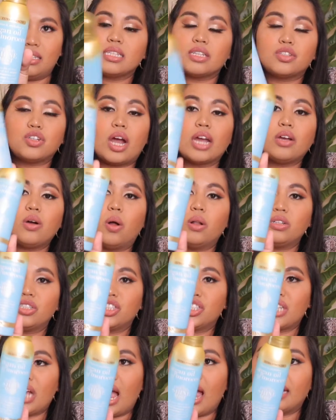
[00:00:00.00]
It's a dry oil
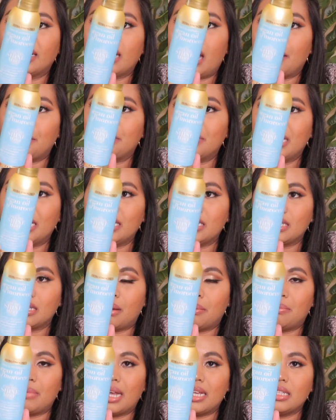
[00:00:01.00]
shine
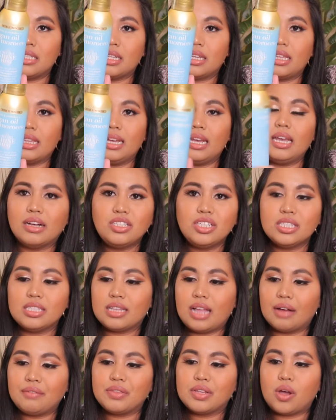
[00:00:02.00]
mist basically. I
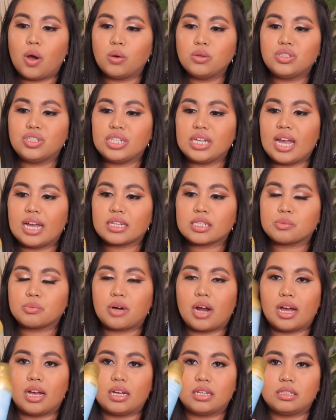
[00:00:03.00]
just love the OGX
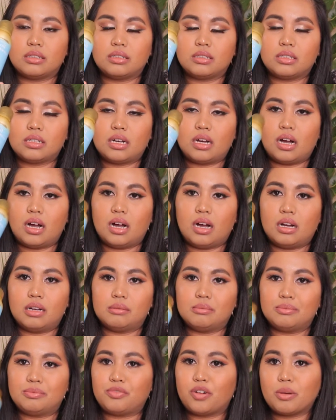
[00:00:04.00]
brand
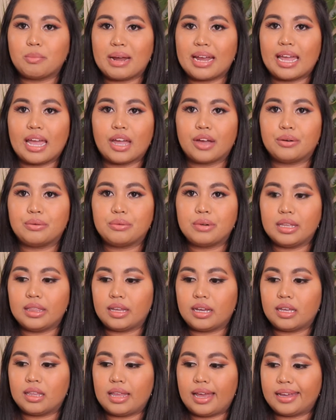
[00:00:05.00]
for my hair,
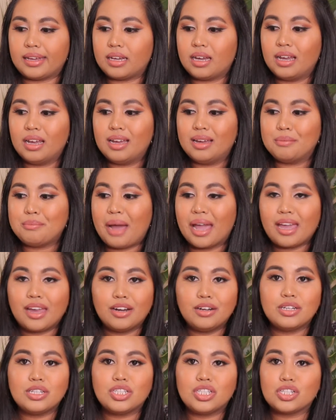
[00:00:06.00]
really. Like, my
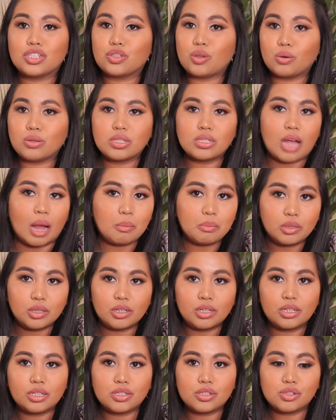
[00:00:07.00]
hair is just so
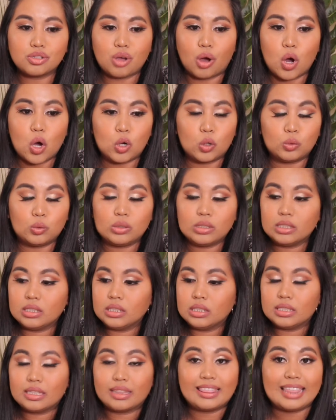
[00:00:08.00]
stubborn, so
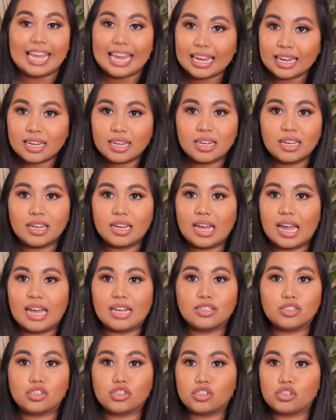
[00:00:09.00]
thick,
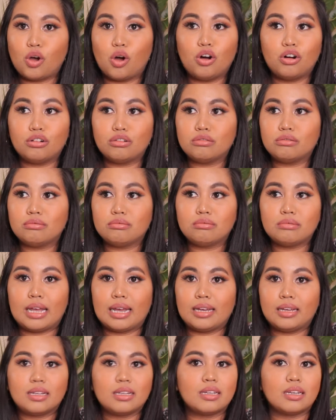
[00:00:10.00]
and so
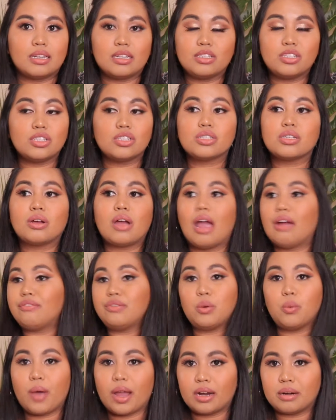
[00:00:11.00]
like it's just
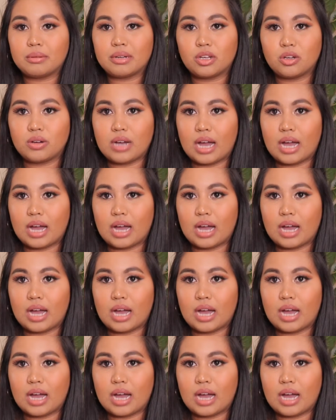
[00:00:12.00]
everywhere, you